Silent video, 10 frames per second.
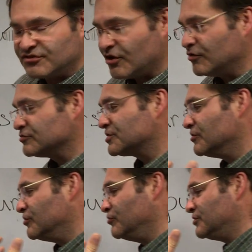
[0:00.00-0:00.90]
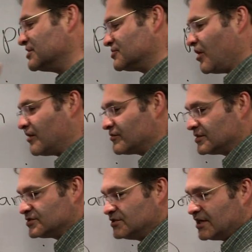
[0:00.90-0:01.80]
and those who dishonor
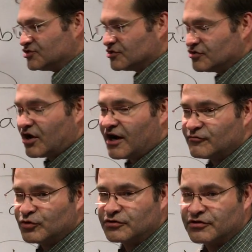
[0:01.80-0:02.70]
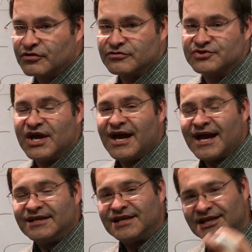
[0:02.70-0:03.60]
this nation God will curse,
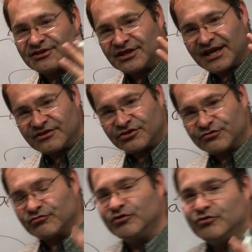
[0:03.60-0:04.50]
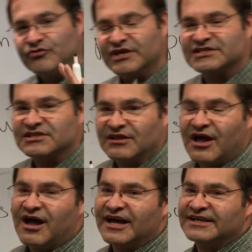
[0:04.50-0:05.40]
and through this
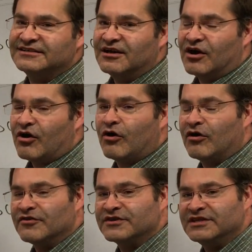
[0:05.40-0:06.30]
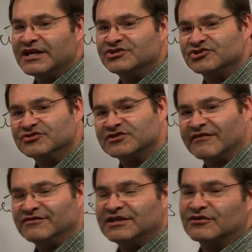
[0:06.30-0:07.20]
line all the nations
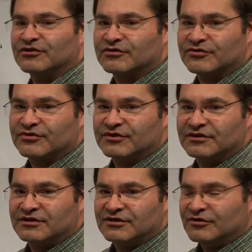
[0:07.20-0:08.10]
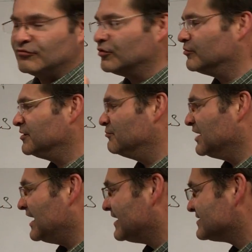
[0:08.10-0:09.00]
of the earth will be
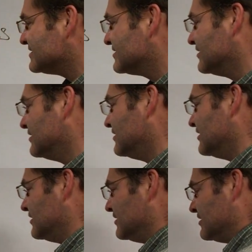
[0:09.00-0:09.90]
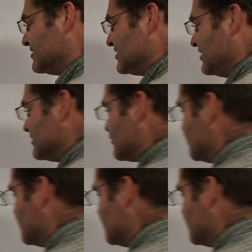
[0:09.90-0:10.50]
blessed. See, this